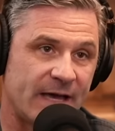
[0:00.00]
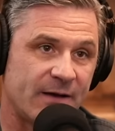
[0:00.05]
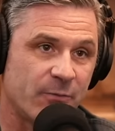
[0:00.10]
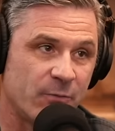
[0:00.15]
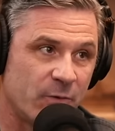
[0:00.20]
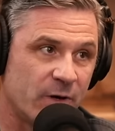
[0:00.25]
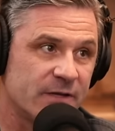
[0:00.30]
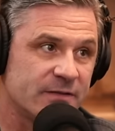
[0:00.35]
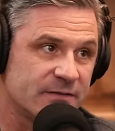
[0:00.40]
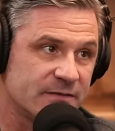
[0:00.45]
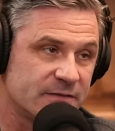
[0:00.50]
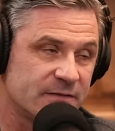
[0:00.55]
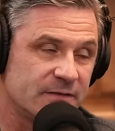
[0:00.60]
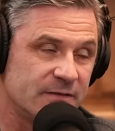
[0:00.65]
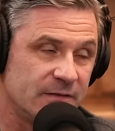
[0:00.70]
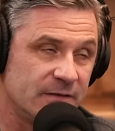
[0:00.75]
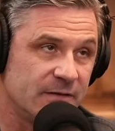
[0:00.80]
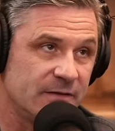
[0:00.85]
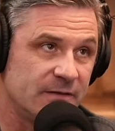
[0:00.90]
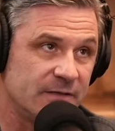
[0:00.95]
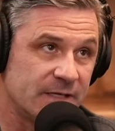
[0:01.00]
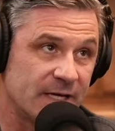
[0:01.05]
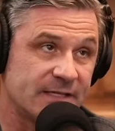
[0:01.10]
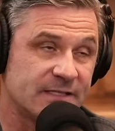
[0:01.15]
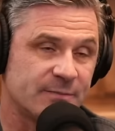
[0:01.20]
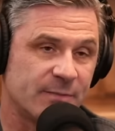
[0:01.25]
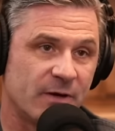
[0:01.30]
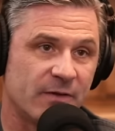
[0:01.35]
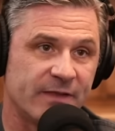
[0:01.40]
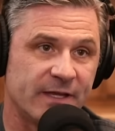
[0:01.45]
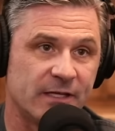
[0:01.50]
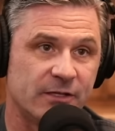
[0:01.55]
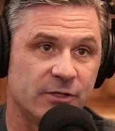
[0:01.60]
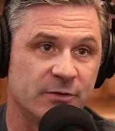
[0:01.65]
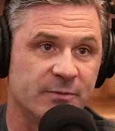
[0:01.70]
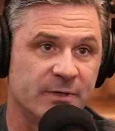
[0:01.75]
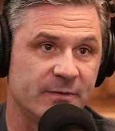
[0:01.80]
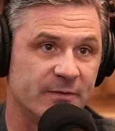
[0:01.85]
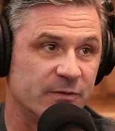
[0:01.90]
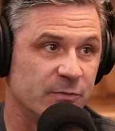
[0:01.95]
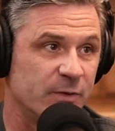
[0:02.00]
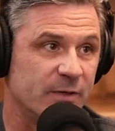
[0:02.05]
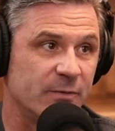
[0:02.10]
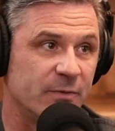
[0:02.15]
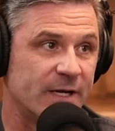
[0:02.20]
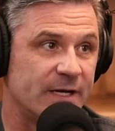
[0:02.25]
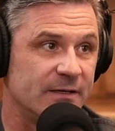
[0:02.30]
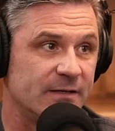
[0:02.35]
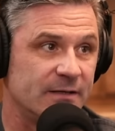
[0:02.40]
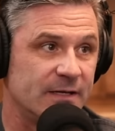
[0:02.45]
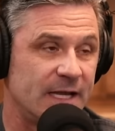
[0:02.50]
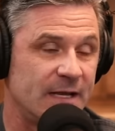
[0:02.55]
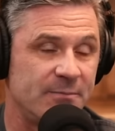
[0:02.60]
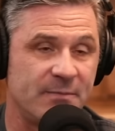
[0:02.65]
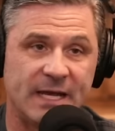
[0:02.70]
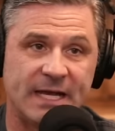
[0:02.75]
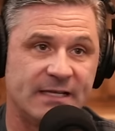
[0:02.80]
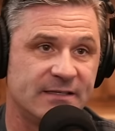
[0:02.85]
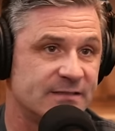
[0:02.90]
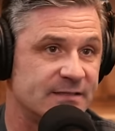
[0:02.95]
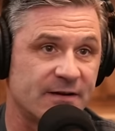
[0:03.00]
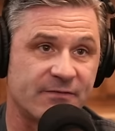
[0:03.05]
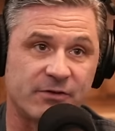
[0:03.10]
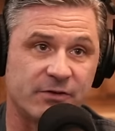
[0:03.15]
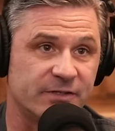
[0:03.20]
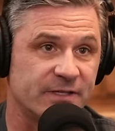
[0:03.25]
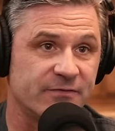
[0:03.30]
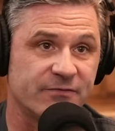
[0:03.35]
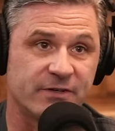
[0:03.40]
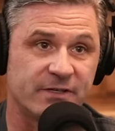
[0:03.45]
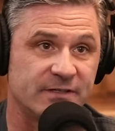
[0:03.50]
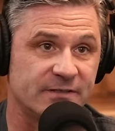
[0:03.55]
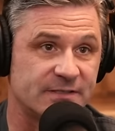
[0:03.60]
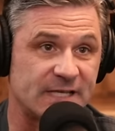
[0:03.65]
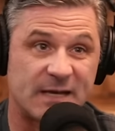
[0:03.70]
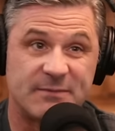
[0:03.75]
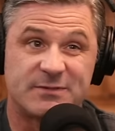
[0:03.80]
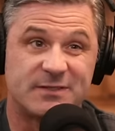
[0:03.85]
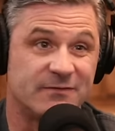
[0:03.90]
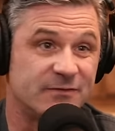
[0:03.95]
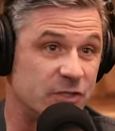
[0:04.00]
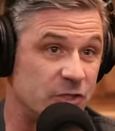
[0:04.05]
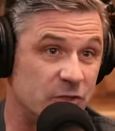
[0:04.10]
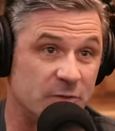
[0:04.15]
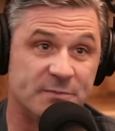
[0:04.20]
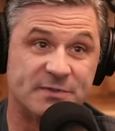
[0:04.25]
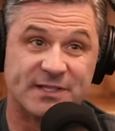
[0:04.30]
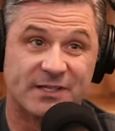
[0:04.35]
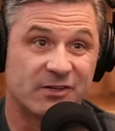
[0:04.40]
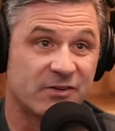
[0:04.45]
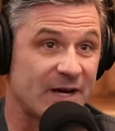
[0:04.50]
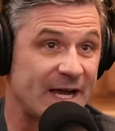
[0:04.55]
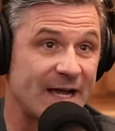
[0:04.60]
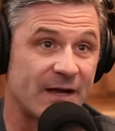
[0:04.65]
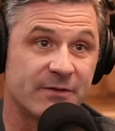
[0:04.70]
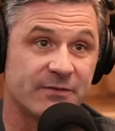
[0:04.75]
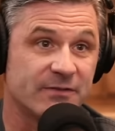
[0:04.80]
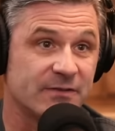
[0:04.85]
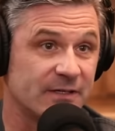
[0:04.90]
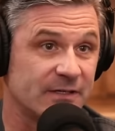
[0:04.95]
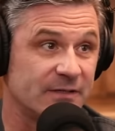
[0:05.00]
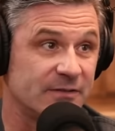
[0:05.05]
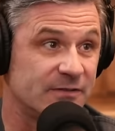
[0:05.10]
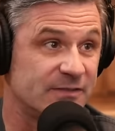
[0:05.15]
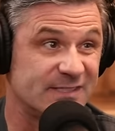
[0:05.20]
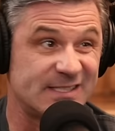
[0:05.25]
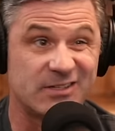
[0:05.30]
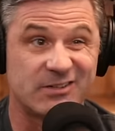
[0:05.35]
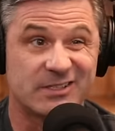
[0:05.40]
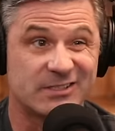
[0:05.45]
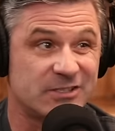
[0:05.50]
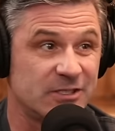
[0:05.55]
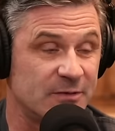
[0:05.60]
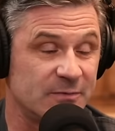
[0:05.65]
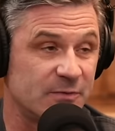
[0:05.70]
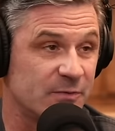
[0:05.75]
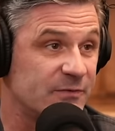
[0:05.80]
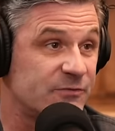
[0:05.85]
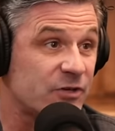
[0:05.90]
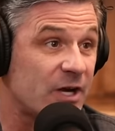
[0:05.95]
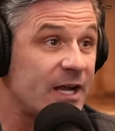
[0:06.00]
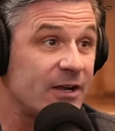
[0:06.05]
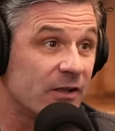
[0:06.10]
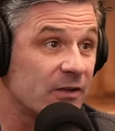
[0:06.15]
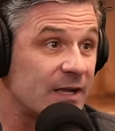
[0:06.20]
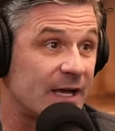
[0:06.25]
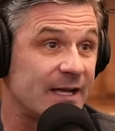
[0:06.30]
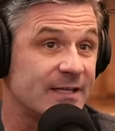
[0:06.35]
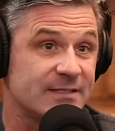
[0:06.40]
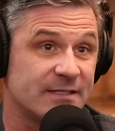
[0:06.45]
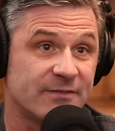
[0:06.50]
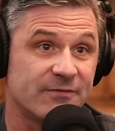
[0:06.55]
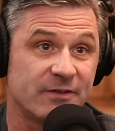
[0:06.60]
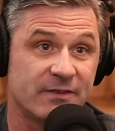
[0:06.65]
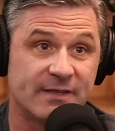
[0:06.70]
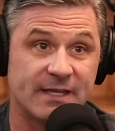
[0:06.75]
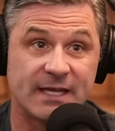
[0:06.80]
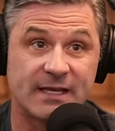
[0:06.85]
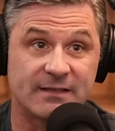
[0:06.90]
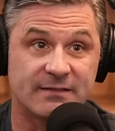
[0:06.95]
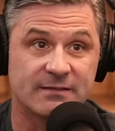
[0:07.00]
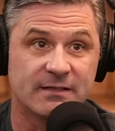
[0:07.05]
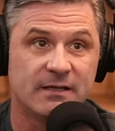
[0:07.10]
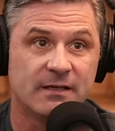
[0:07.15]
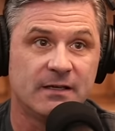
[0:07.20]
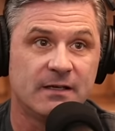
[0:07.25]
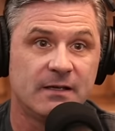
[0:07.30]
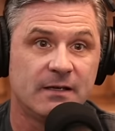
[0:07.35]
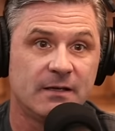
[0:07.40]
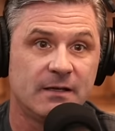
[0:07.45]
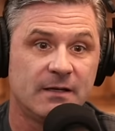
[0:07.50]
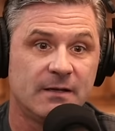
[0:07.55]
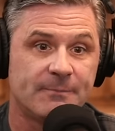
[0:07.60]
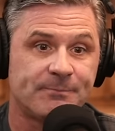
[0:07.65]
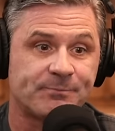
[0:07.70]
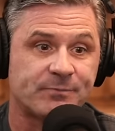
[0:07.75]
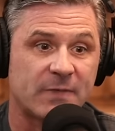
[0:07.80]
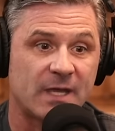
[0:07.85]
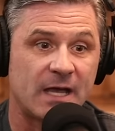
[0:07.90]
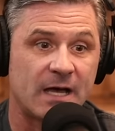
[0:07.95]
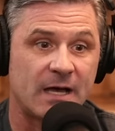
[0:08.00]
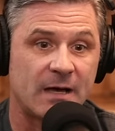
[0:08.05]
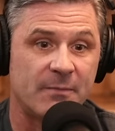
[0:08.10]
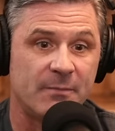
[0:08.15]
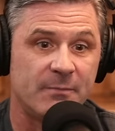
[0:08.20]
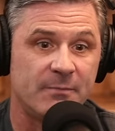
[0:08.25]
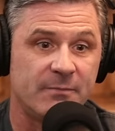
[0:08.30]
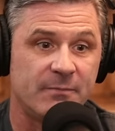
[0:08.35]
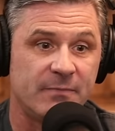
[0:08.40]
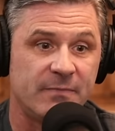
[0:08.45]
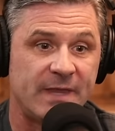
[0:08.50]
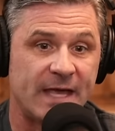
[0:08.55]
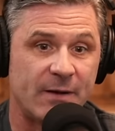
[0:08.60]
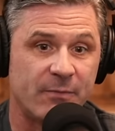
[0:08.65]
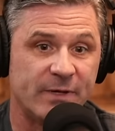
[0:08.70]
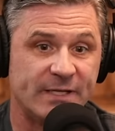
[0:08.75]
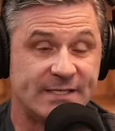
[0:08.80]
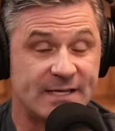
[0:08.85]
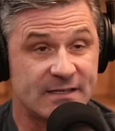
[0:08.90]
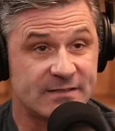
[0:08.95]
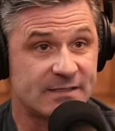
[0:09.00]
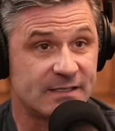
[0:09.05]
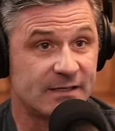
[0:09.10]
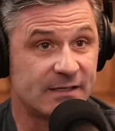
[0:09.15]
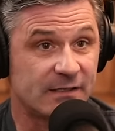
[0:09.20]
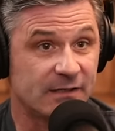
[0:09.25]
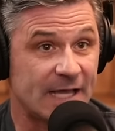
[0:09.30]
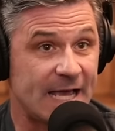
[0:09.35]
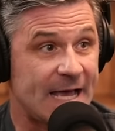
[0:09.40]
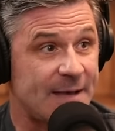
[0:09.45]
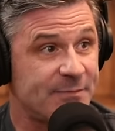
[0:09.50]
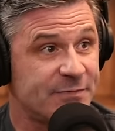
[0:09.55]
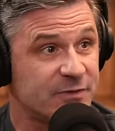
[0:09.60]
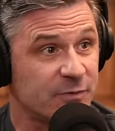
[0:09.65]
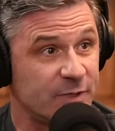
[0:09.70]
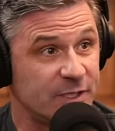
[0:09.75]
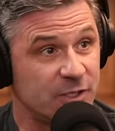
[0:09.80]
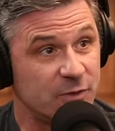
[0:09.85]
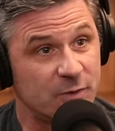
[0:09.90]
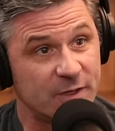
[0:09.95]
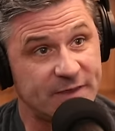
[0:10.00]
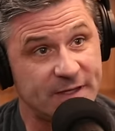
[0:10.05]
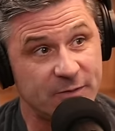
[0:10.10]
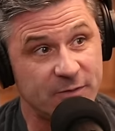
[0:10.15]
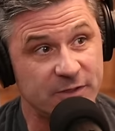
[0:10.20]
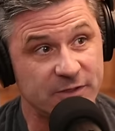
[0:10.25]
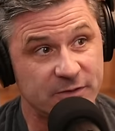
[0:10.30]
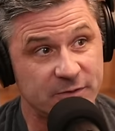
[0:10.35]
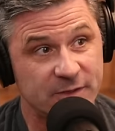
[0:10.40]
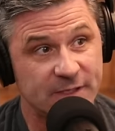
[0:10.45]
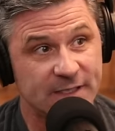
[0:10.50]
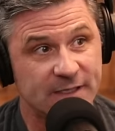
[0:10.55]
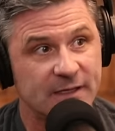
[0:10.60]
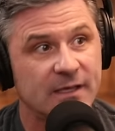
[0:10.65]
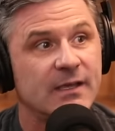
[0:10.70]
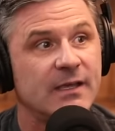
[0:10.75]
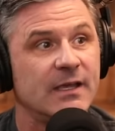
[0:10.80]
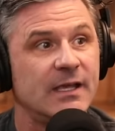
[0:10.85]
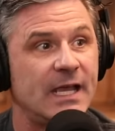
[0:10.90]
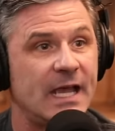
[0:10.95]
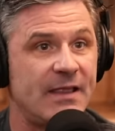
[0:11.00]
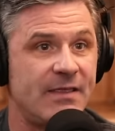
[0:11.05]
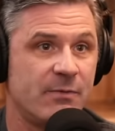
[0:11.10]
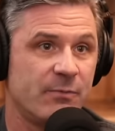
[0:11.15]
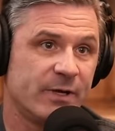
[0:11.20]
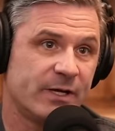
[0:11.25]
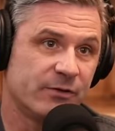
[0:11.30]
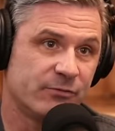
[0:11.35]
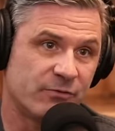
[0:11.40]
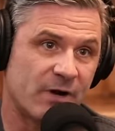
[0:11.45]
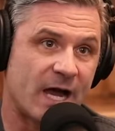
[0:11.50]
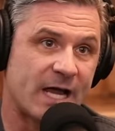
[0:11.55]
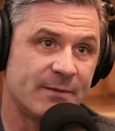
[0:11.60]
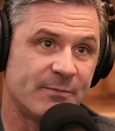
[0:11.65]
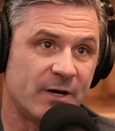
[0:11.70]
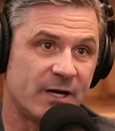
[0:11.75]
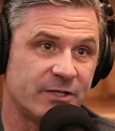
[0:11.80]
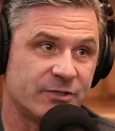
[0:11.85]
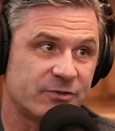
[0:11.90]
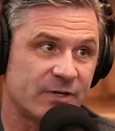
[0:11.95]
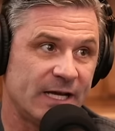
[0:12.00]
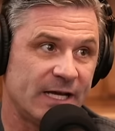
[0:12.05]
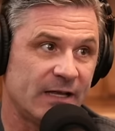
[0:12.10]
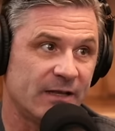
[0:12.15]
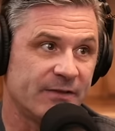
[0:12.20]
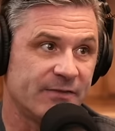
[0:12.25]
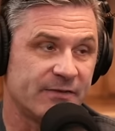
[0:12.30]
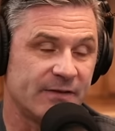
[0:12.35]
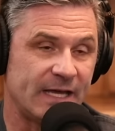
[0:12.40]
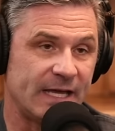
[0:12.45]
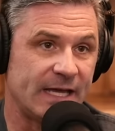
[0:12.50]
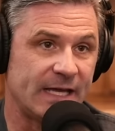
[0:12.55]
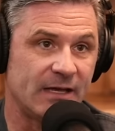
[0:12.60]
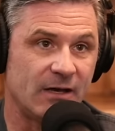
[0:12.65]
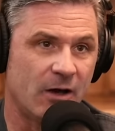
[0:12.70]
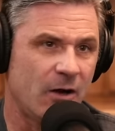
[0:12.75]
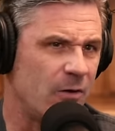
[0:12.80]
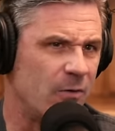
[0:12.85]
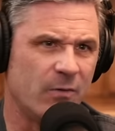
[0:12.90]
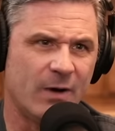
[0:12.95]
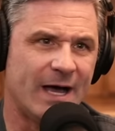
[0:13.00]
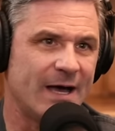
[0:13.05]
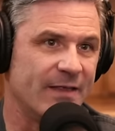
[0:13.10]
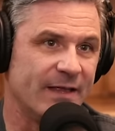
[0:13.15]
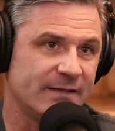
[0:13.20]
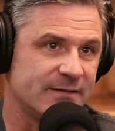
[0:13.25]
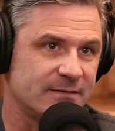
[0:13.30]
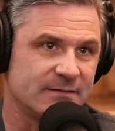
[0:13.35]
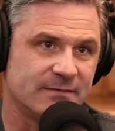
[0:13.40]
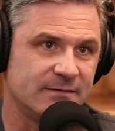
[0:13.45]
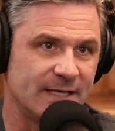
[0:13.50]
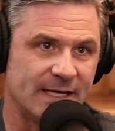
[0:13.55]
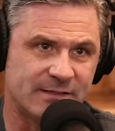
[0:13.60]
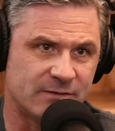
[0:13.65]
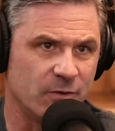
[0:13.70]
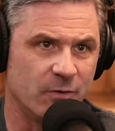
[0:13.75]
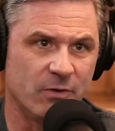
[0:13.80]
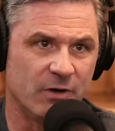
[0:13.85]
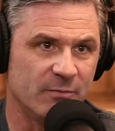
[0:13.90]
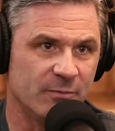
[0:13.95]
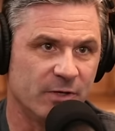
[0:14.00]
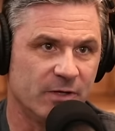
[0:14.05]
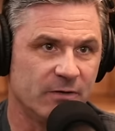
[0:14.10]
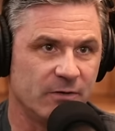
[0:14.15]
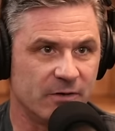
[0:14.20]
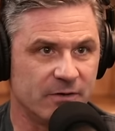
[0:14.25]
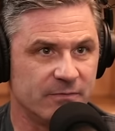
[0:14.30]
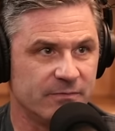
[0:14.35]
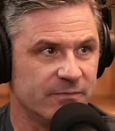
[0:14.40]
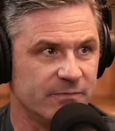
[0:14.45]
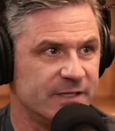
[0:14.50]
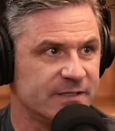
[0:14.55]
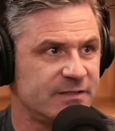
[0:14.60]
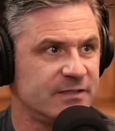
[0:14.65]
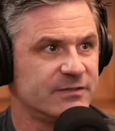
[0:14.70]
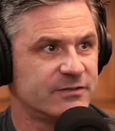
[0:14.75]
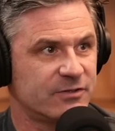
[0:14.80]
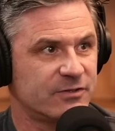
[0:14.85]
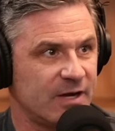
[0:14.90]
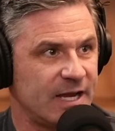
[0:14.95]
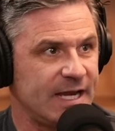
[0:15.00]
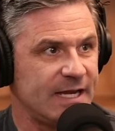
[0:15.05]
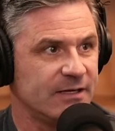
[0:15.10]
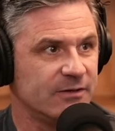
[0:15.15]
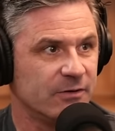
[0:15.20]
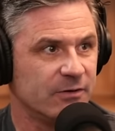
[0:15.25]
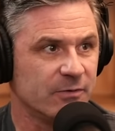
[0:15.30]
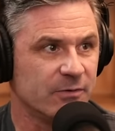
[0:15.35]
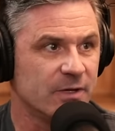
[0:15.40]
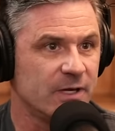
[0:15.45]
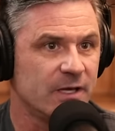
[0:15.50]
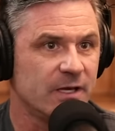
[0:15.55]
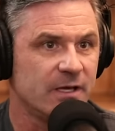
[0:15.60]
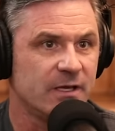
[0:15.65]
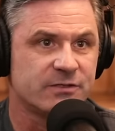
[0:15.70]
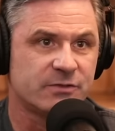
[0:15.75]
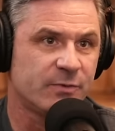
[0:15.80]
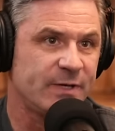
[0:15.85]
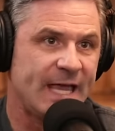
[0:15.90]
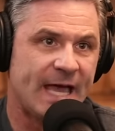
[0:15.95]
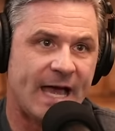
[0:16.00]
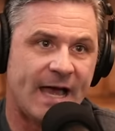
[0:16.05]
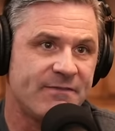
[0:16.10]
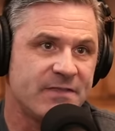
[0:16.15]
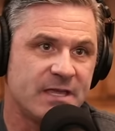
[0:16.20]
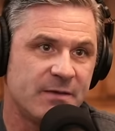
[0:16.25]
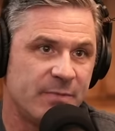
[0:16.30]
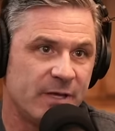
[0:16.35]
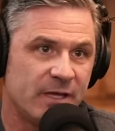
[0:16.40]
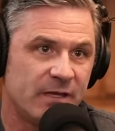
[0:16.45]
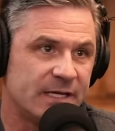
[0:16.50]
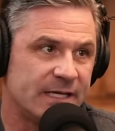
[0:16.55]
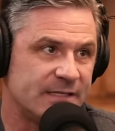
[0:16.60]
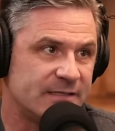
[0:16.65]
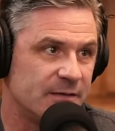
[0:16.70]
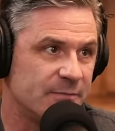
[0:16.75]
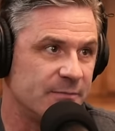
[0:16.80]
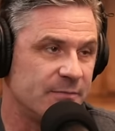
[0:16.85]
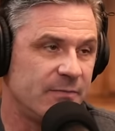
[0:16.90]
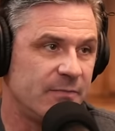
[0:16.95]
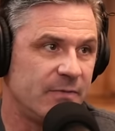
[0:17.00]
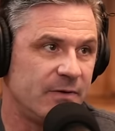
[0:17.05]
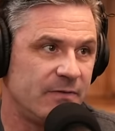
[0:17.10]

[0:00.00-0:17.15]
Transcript: was nice about the aluminum is we went and made several different types of tubes and crowns, like and steering tubes. We've tried all kinds of different things um, that we tested in the lab, so we knew what they were doing, and then we could ride them on trail and say, "Oh wow, that's that's horrible," or mm-hmm. "This is great," or so we have the ability to.